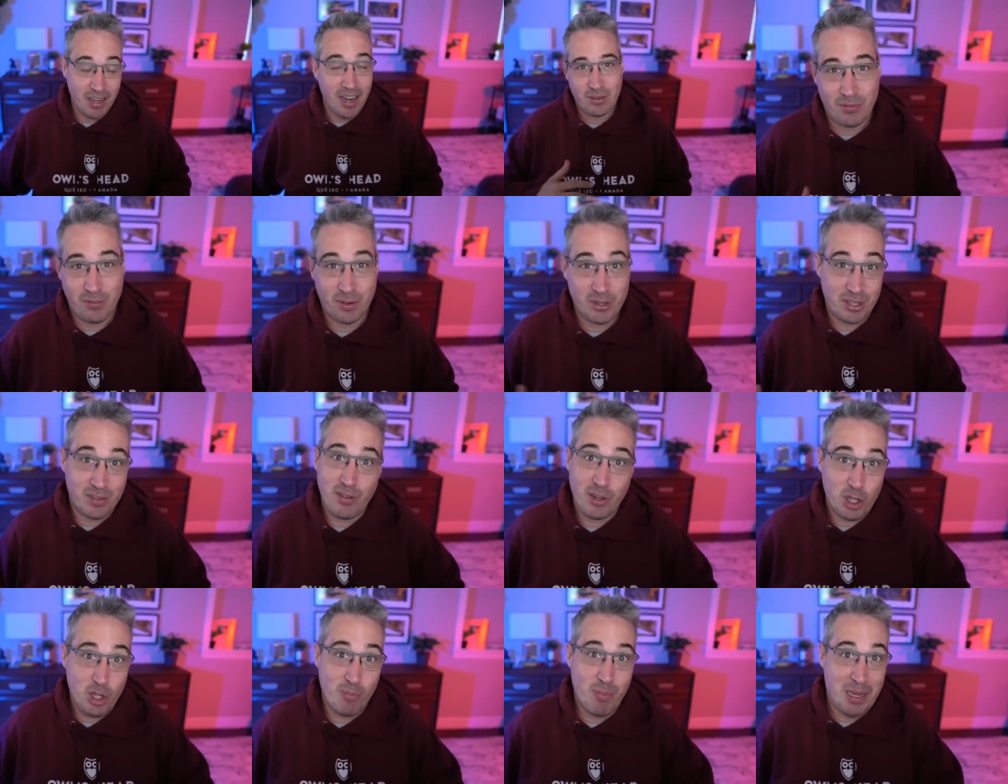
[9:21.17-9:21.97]
So first of
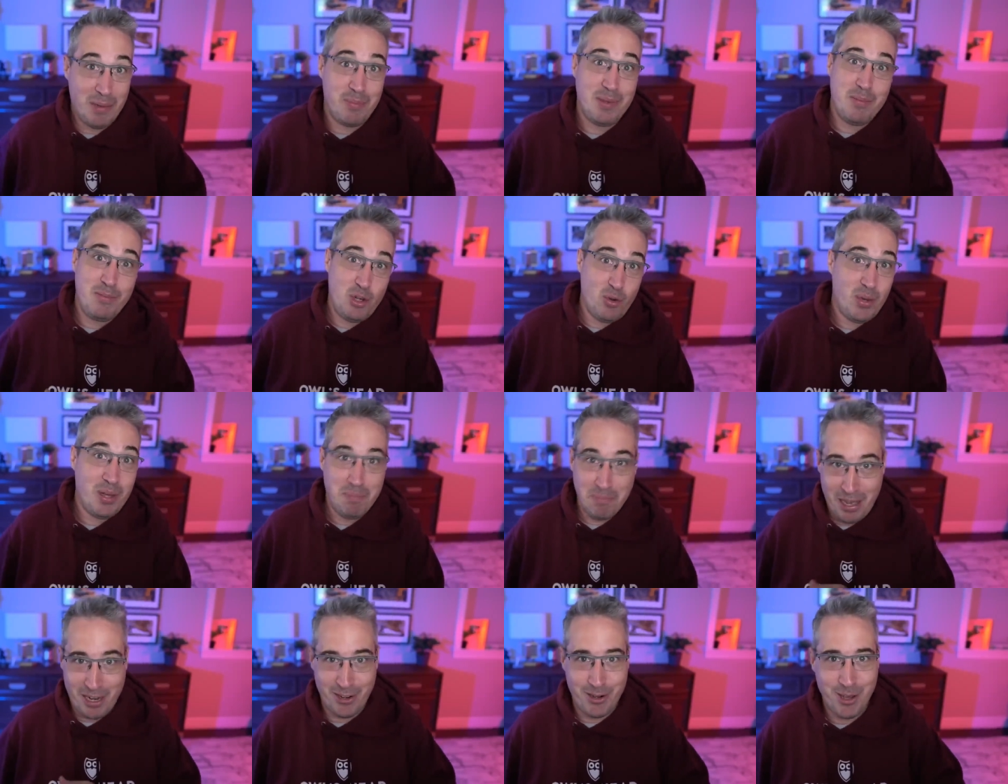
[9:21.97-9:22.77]
all, you might be
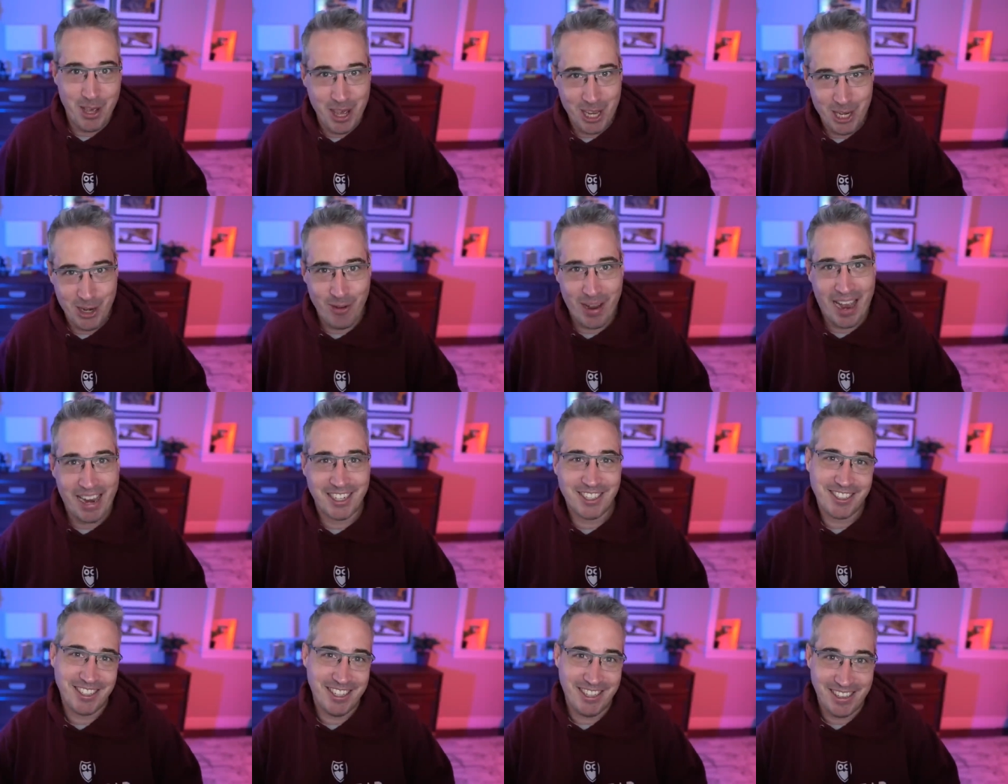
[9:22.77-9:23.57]
doing better than you
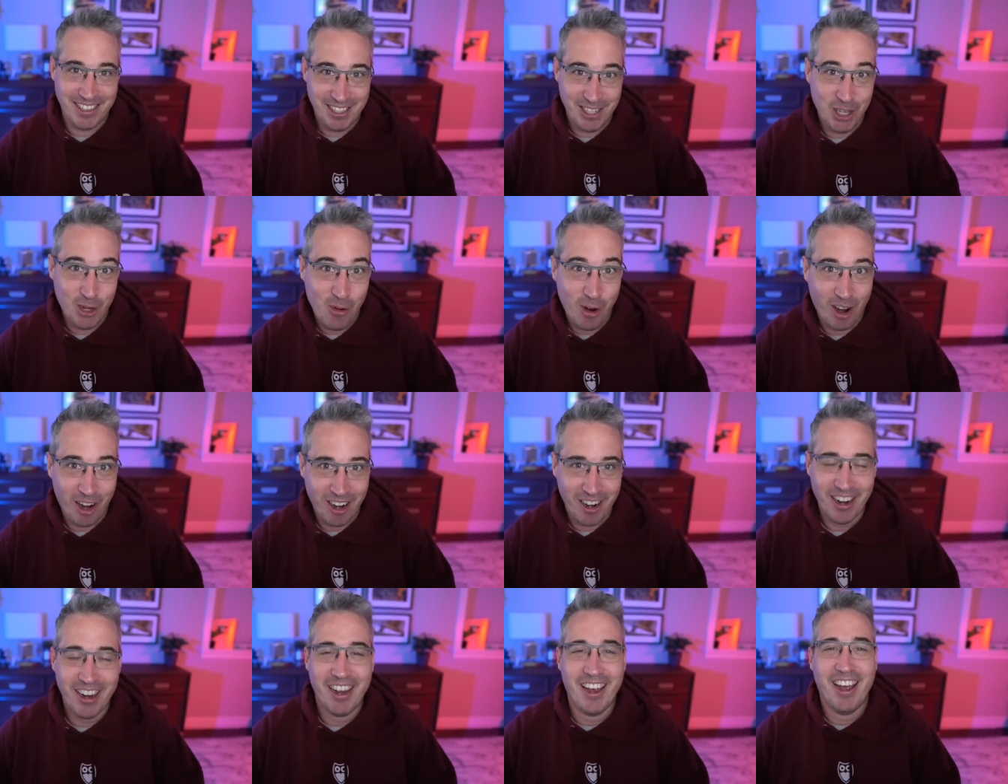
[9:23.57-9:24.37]
actually think you
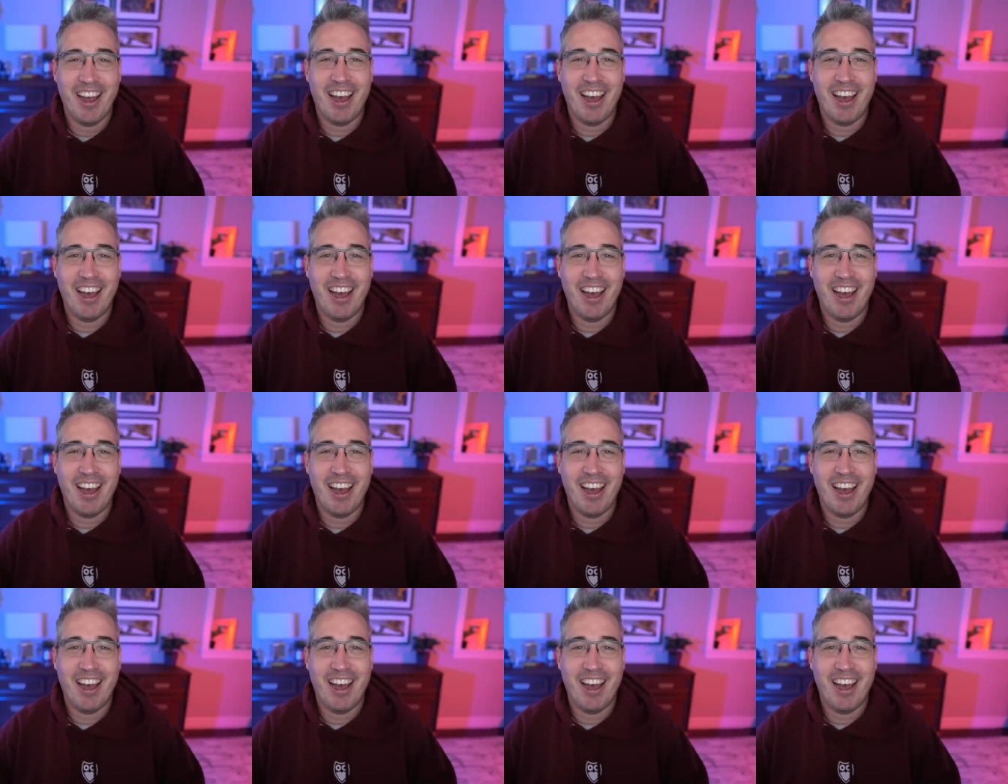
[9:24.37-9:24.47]
are.